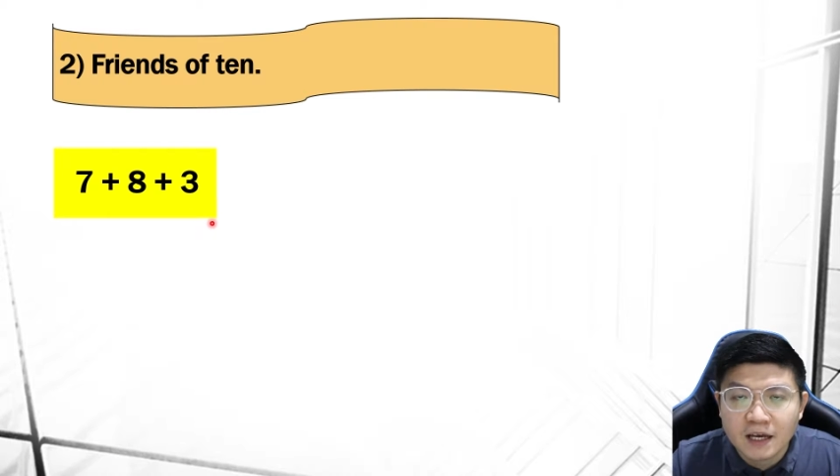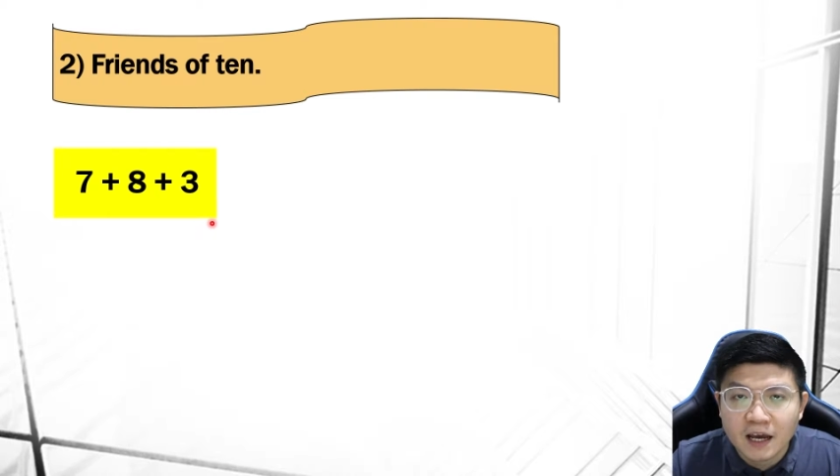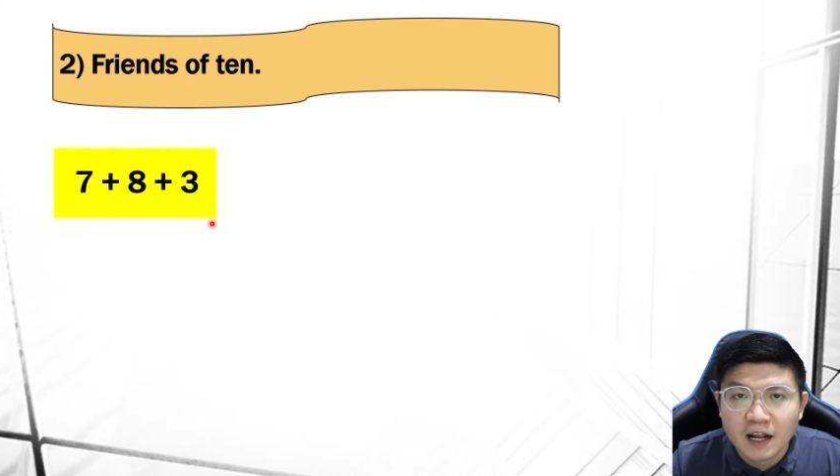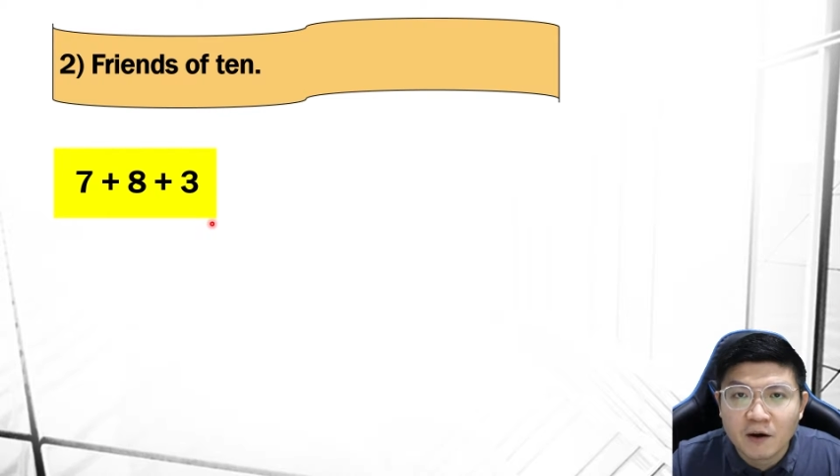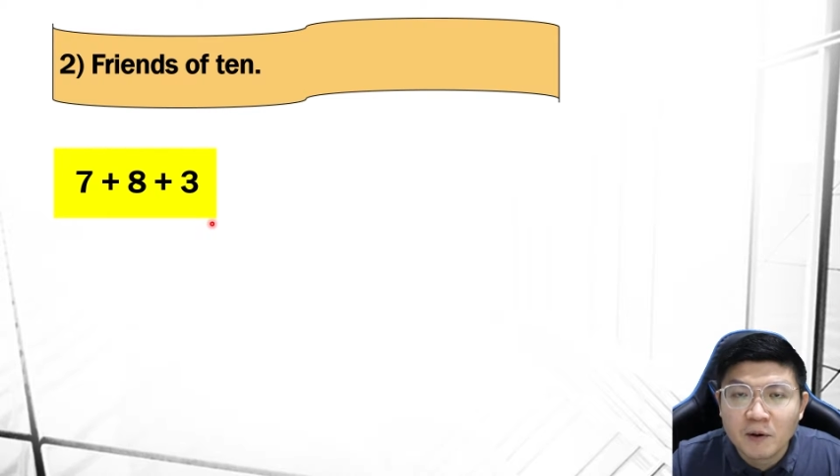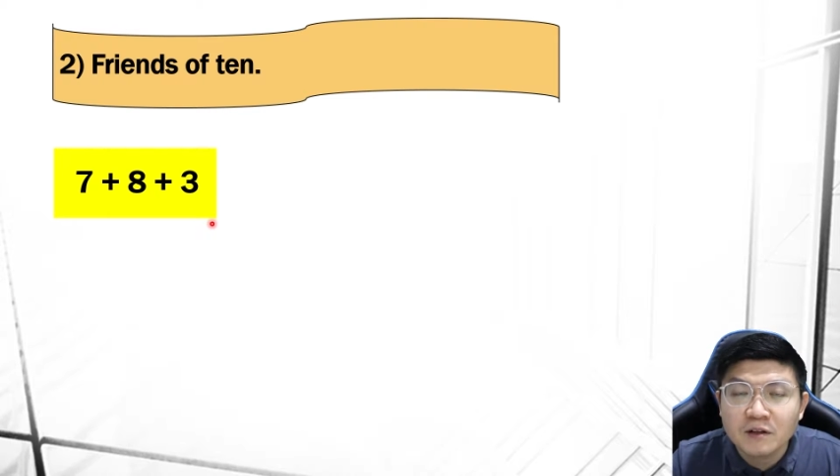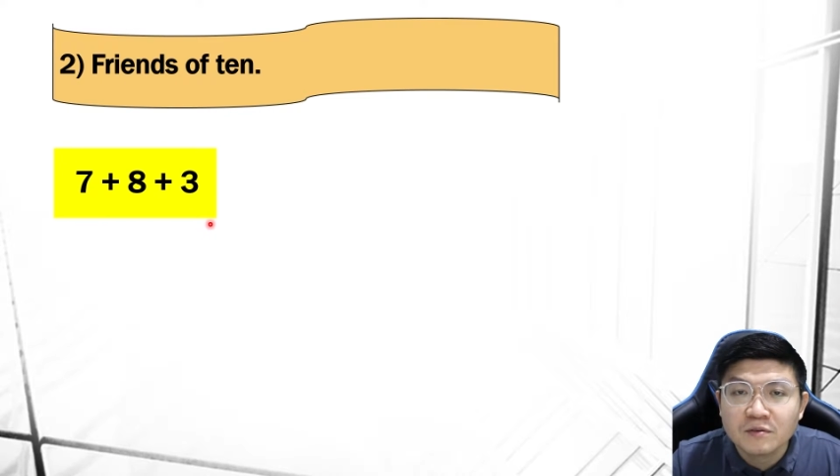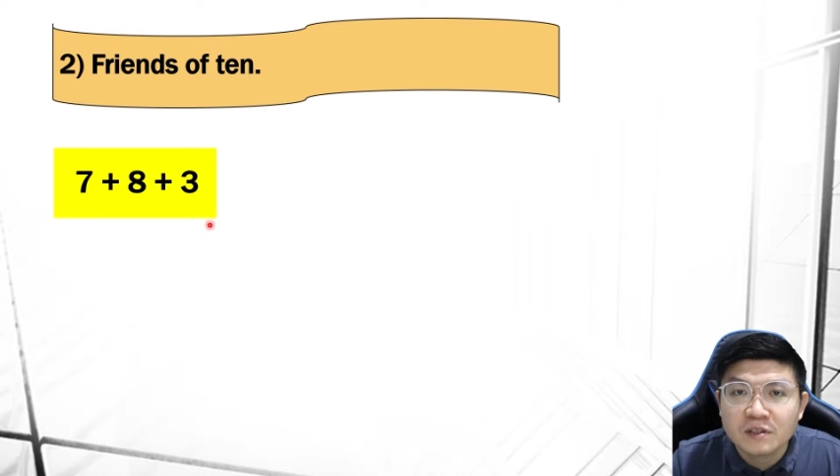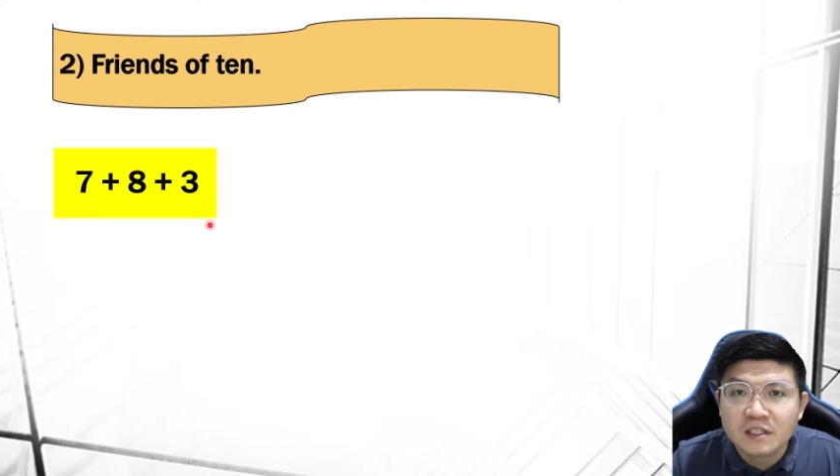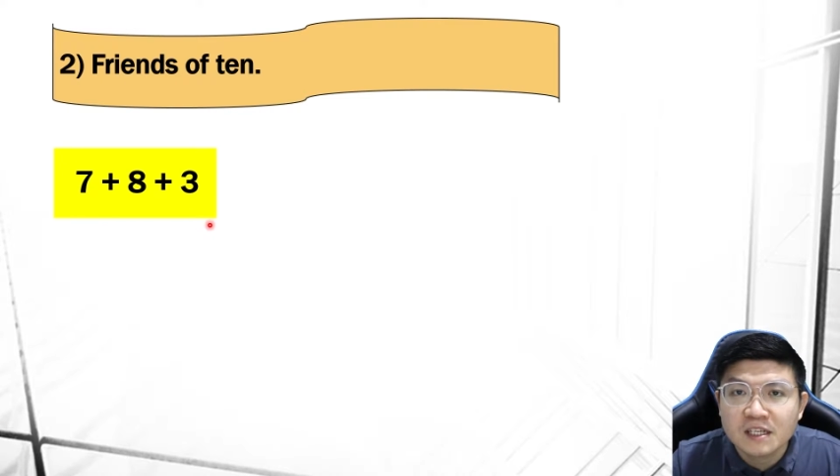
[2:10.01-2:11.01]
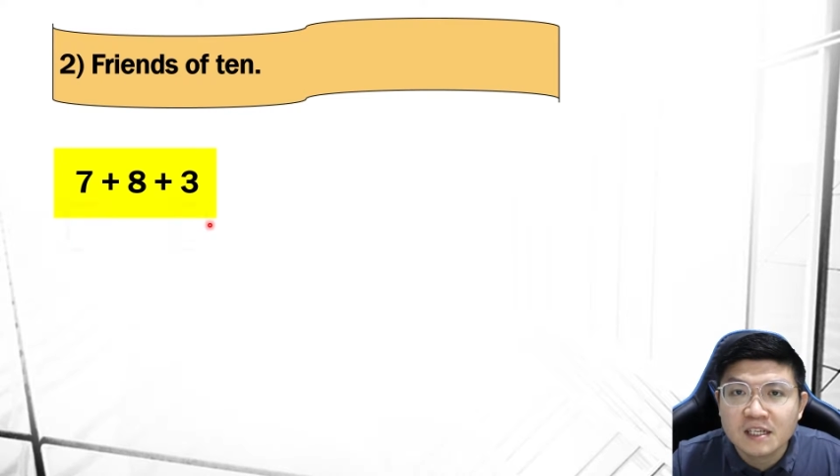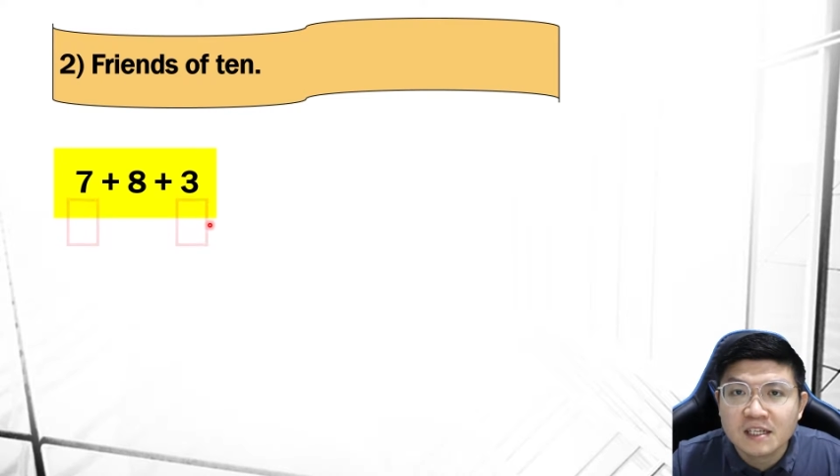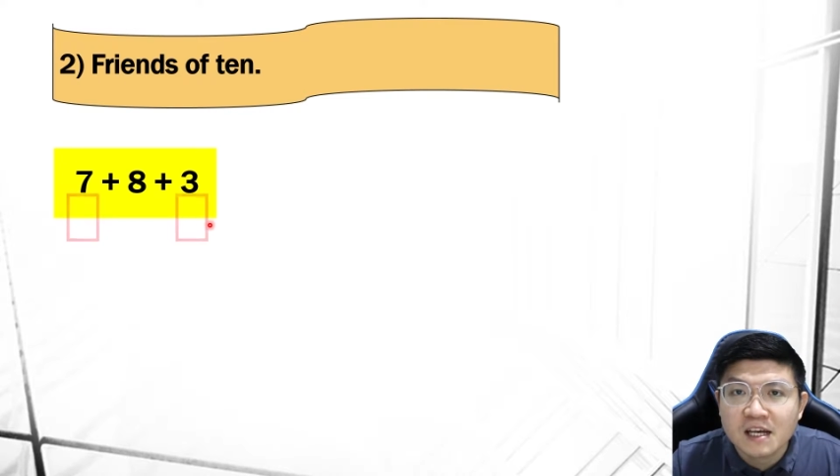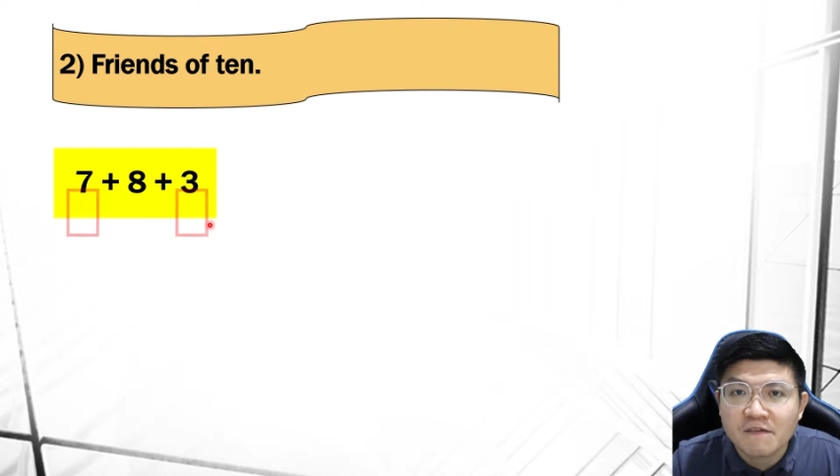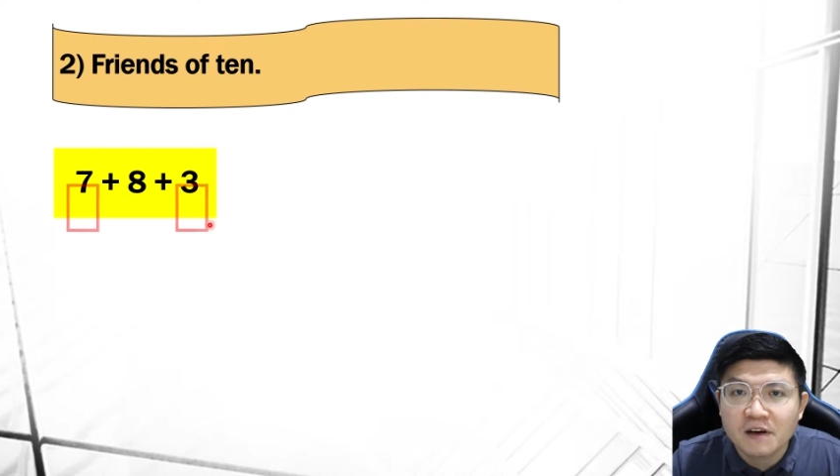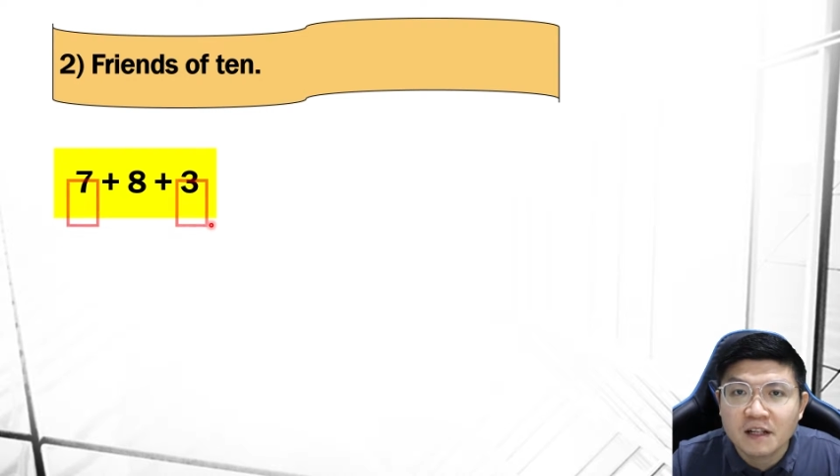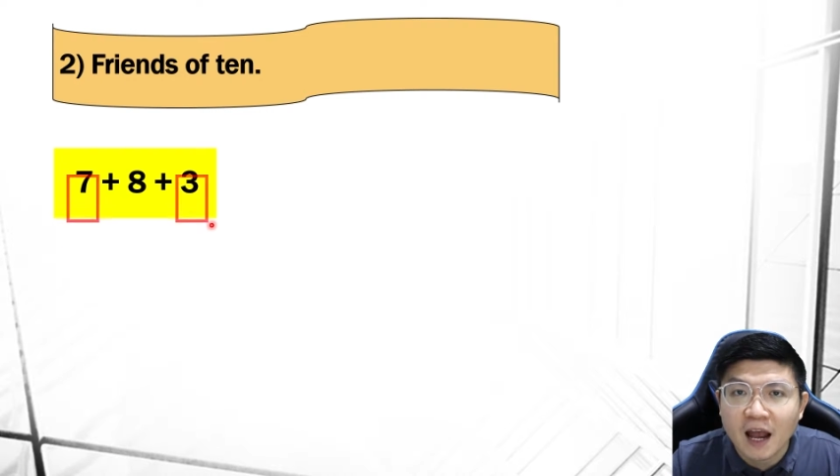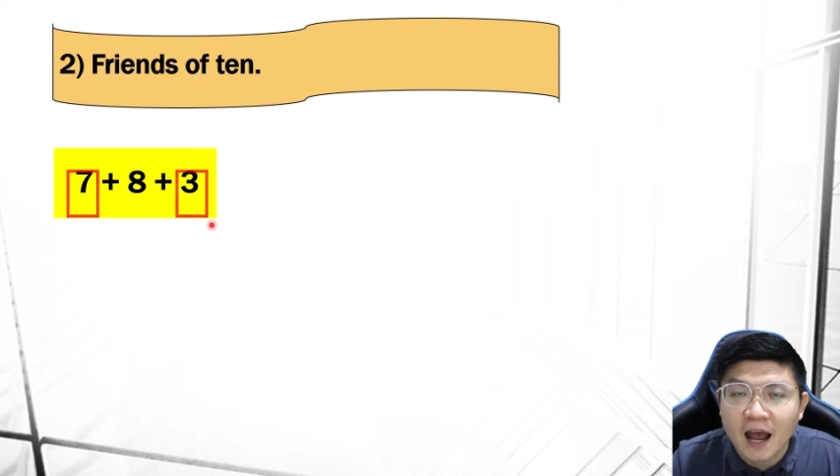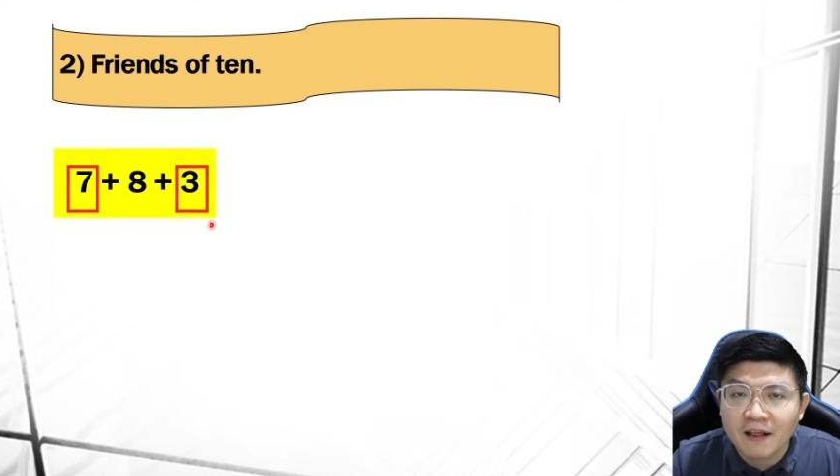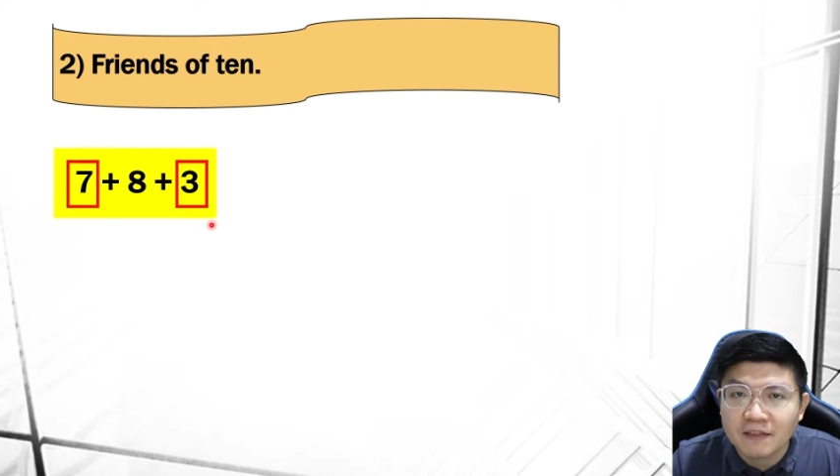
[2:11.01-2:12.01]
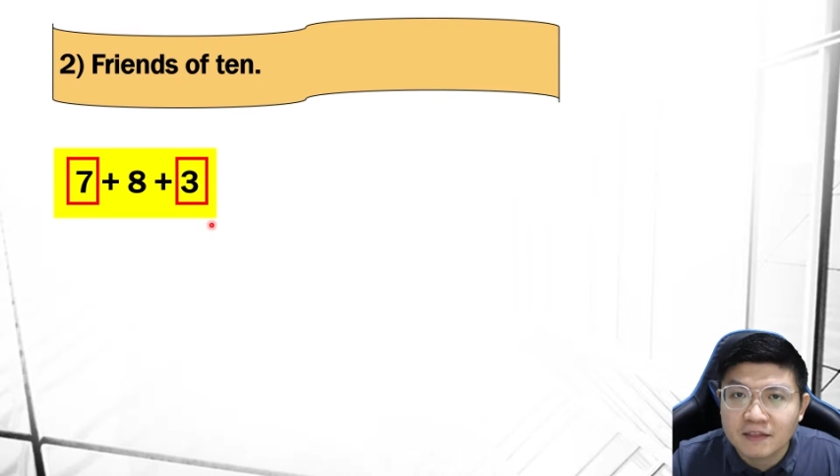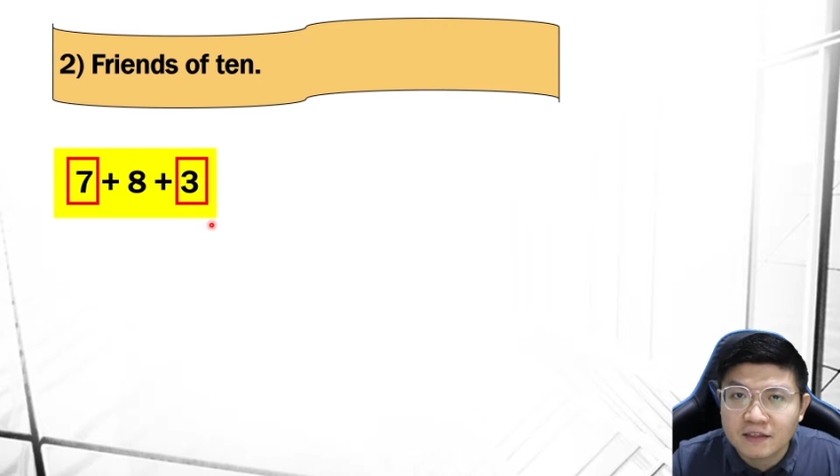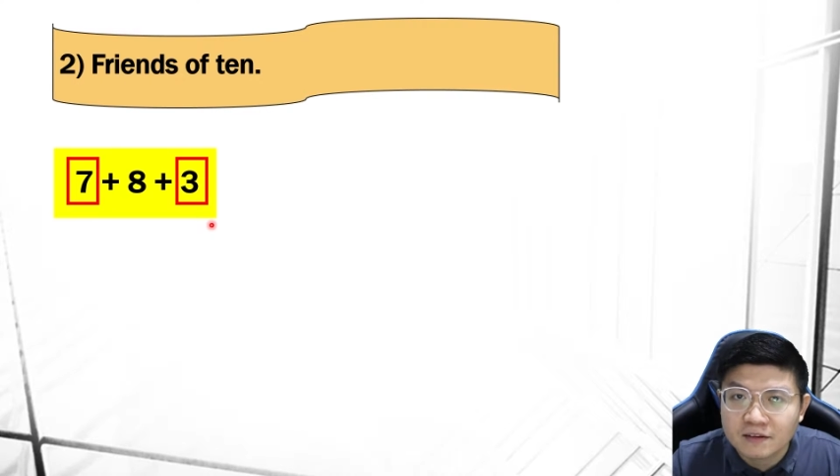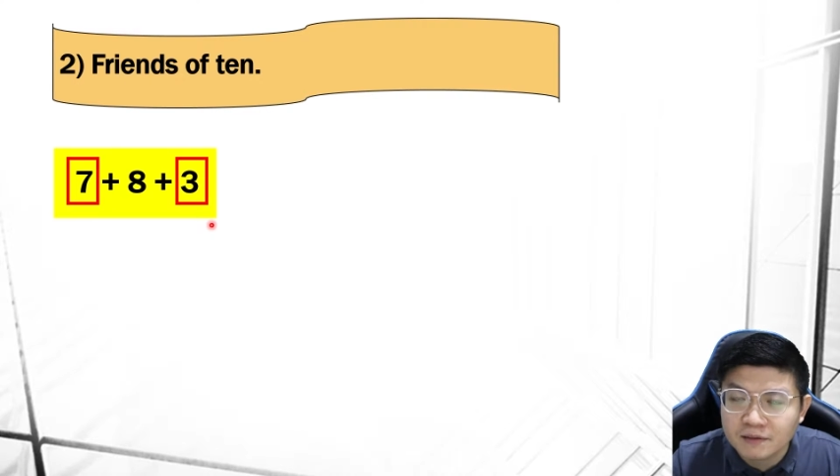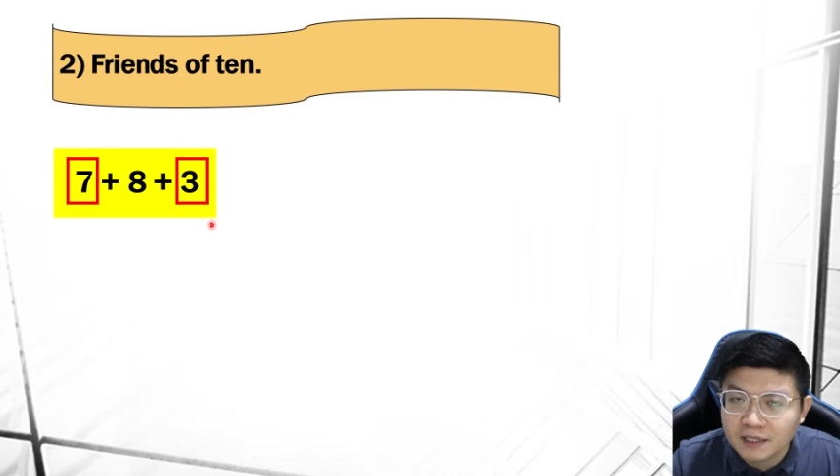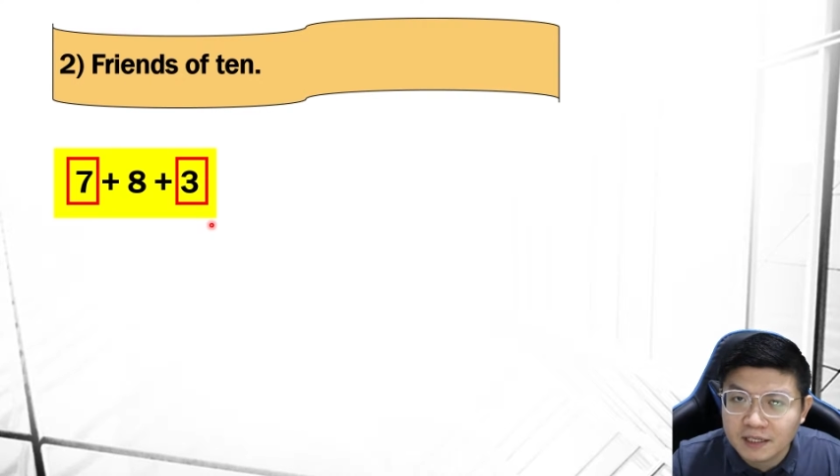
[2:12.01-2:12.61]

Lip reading: And I want to see 7 and 3.